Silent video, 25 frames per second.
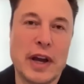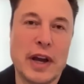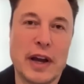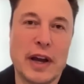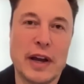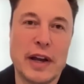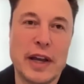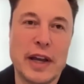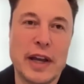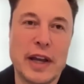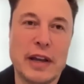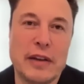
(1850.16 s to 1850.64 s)

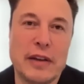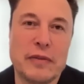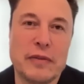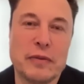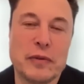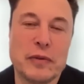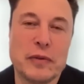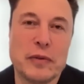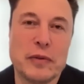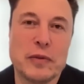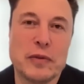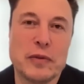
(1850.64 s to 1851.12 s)
uh,
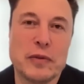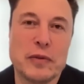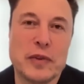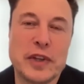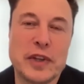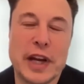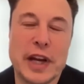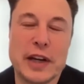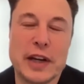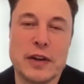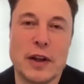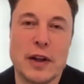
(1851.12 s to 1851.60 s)

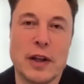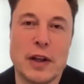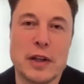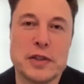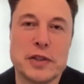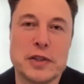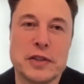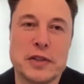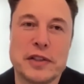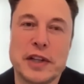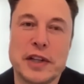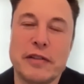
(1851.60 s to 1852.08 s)

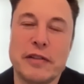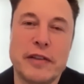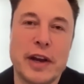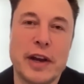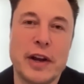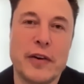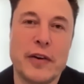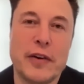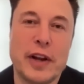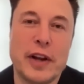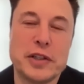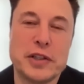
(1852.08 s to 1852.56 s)
technologist,
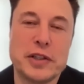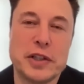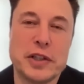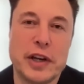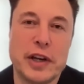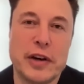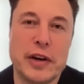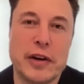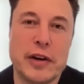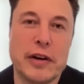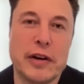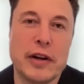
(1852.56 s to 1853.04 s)
innovator,
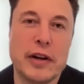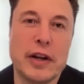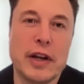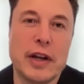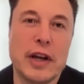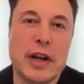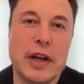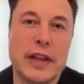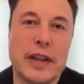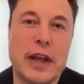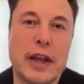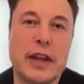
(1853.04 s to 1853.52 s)
engineer,
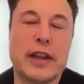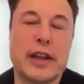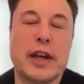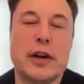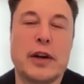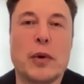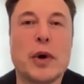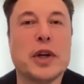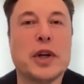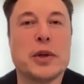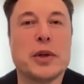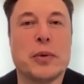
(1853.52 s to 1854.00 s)
they,
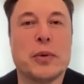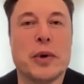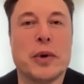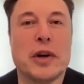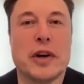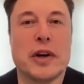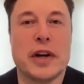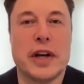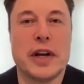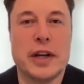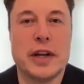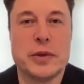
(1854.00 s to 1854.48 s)
they want to
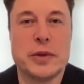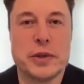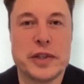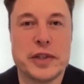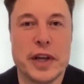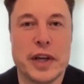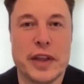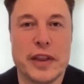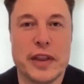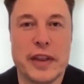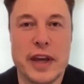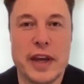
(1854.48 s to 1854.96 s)
work on
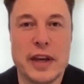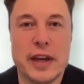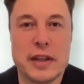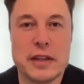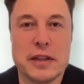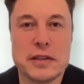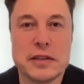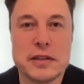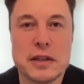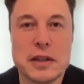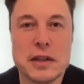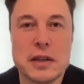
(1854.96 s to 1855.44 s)
interesting
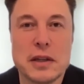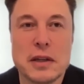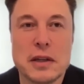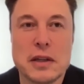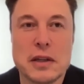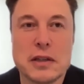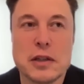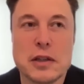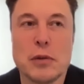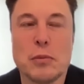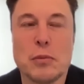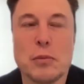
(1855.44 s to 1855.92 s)
things.
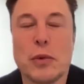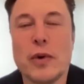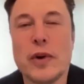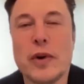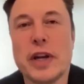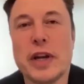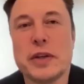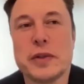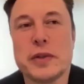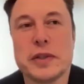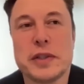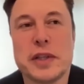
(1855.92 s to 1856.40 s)
So the
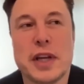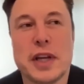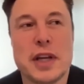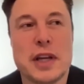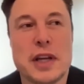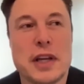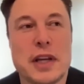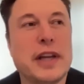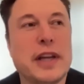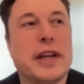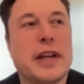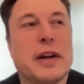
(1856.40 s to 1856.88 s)
more
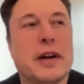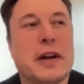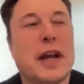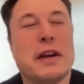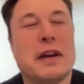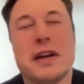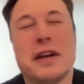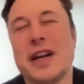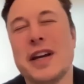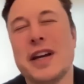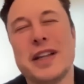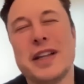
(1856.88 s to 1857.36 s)
interesting, you know,
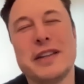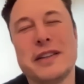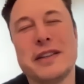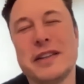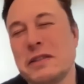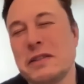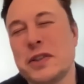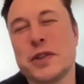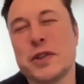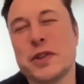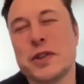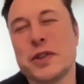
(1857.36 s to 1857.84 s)
like
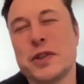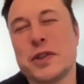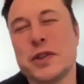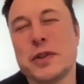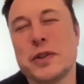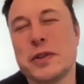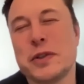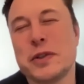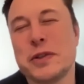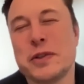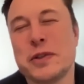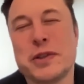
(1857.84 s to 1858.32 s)

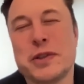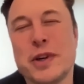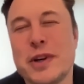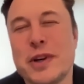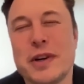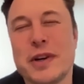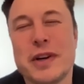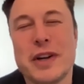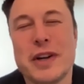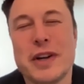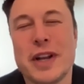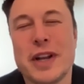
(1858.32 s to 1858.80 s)

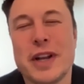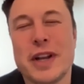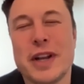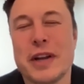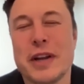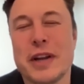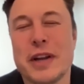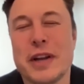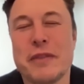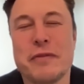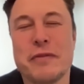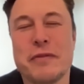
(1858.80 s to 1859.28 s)
sure,
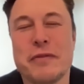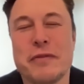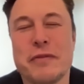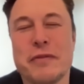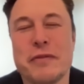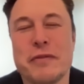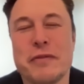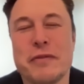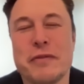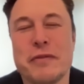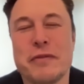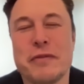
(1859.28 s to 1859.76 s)
like
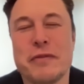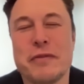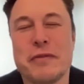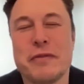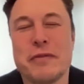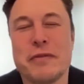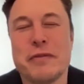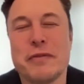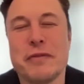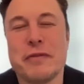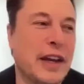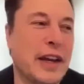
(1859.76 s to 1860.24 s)
money's a
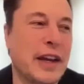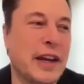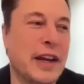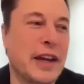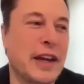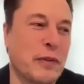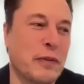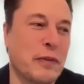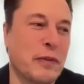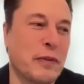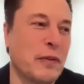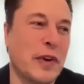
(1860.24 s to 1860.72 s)
you know, but,
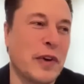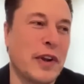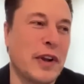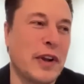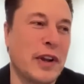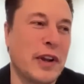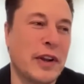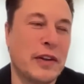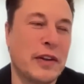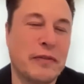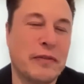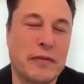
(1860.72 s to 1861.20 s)
but like they,
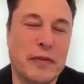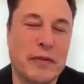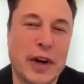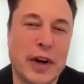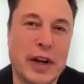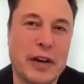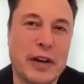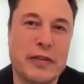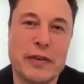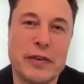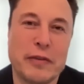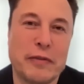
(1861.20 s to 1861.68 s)
they could get
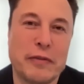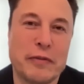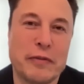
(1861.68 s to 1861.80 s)
uh,